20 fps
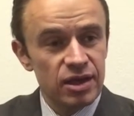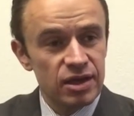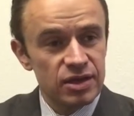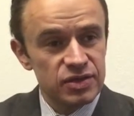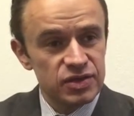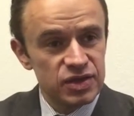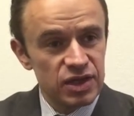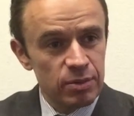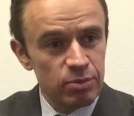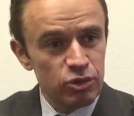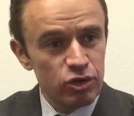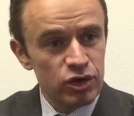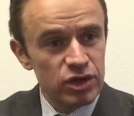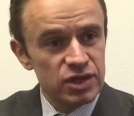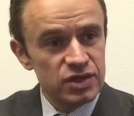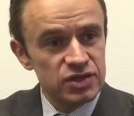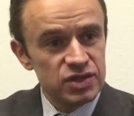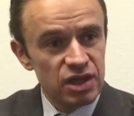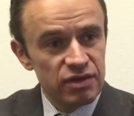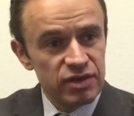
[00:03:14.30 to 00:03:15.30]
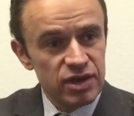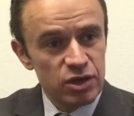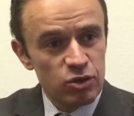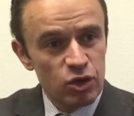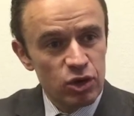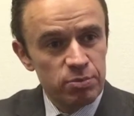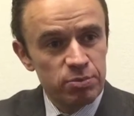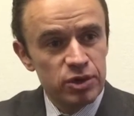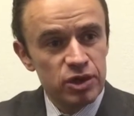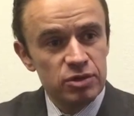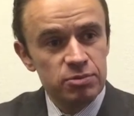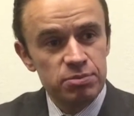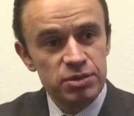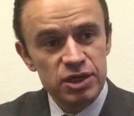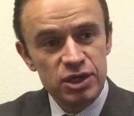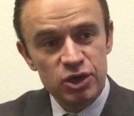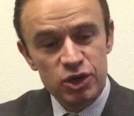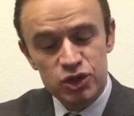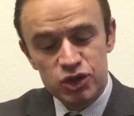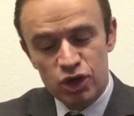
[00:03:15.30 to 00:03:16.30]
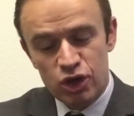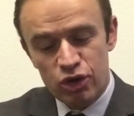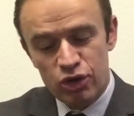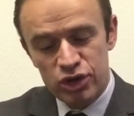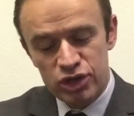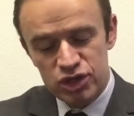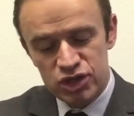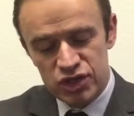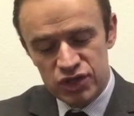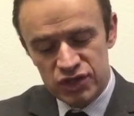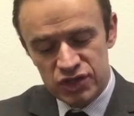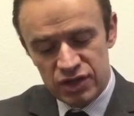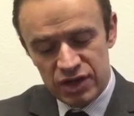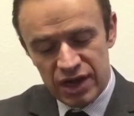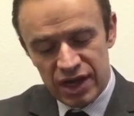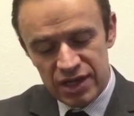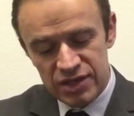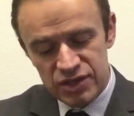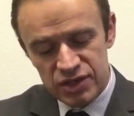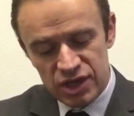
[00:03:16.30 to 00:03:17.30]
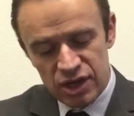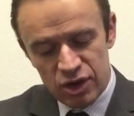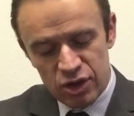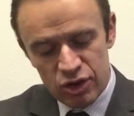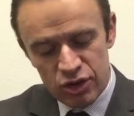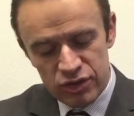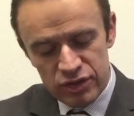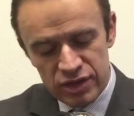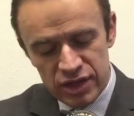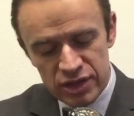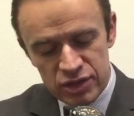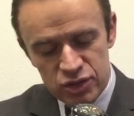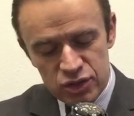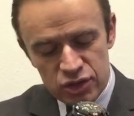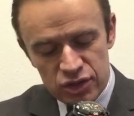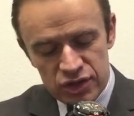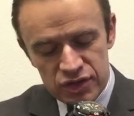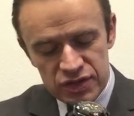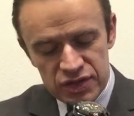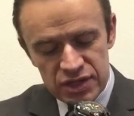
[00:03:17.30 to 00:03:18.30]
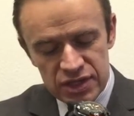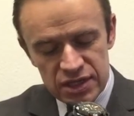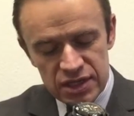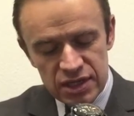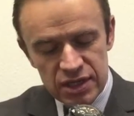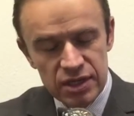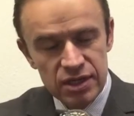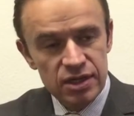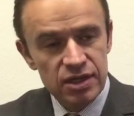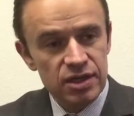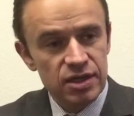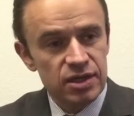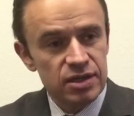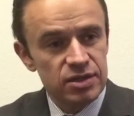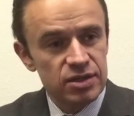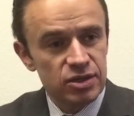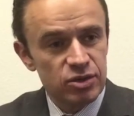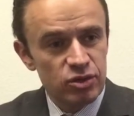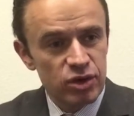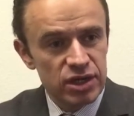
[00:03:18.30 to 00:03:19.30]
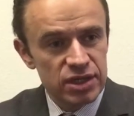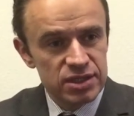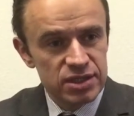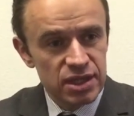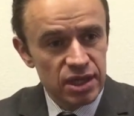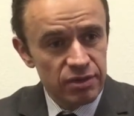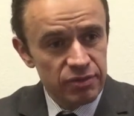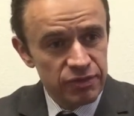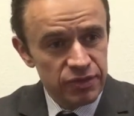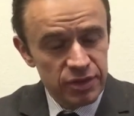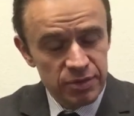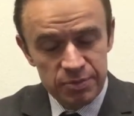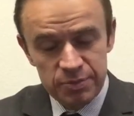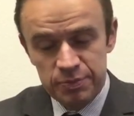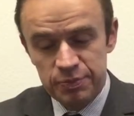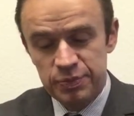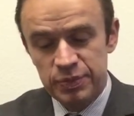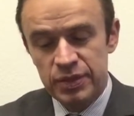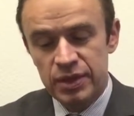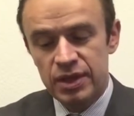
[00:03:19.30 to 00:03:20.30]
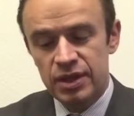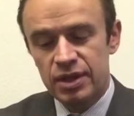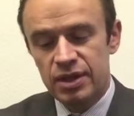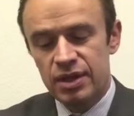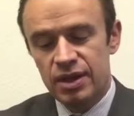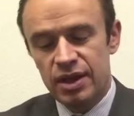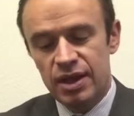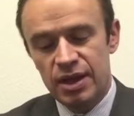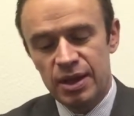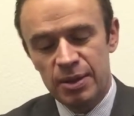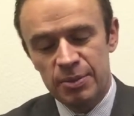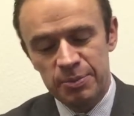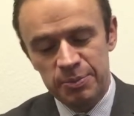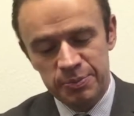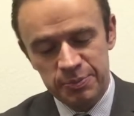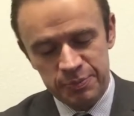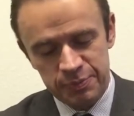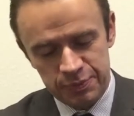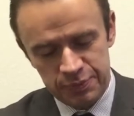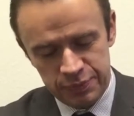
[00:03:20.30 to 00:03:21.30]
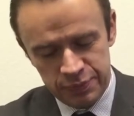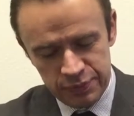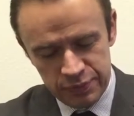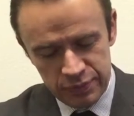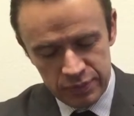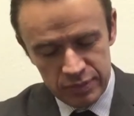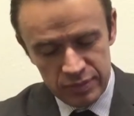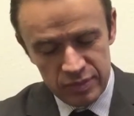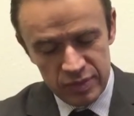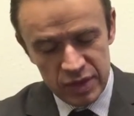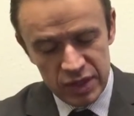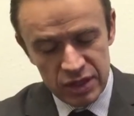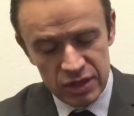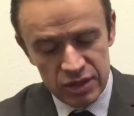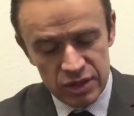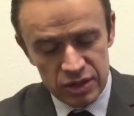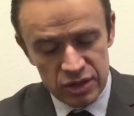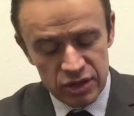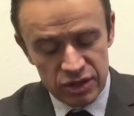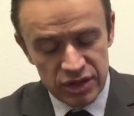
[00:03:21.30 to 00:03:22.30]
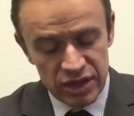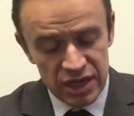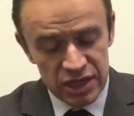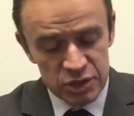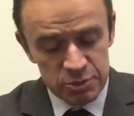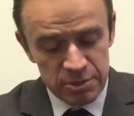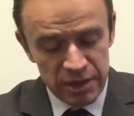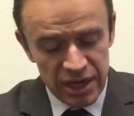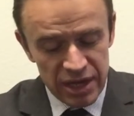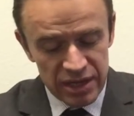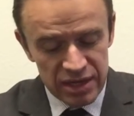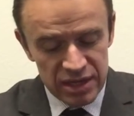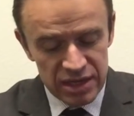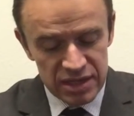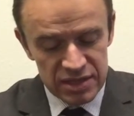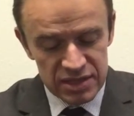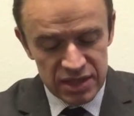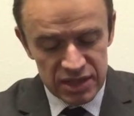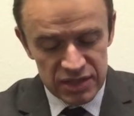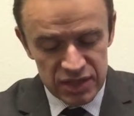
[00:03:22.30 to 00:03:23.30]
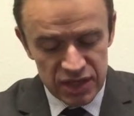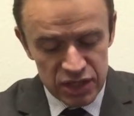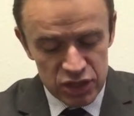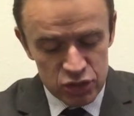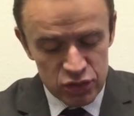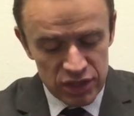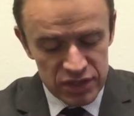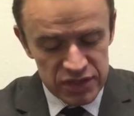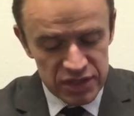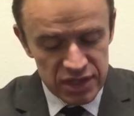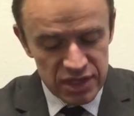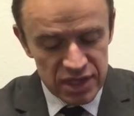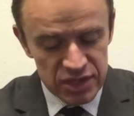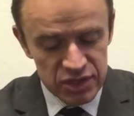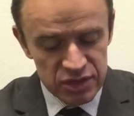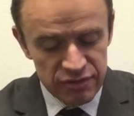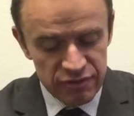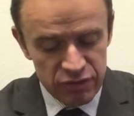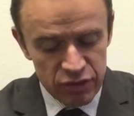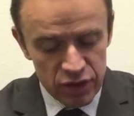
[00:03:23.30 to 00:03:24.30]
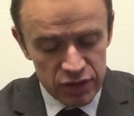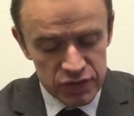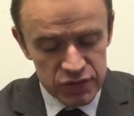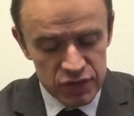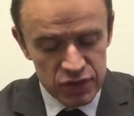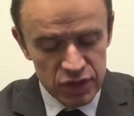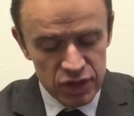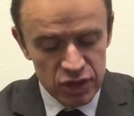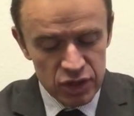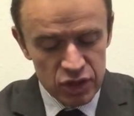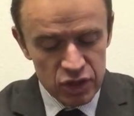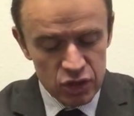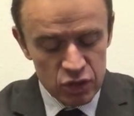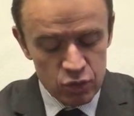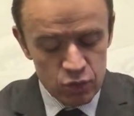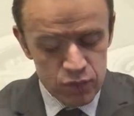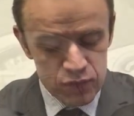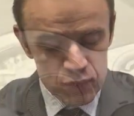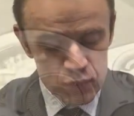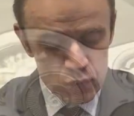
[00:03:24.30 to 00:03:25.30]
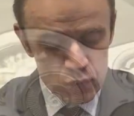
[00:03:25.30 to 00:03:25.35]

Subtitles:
submarine diving equipment, because orange is the last color that you're going to see in the great depth. The case back is as interesting as the front, with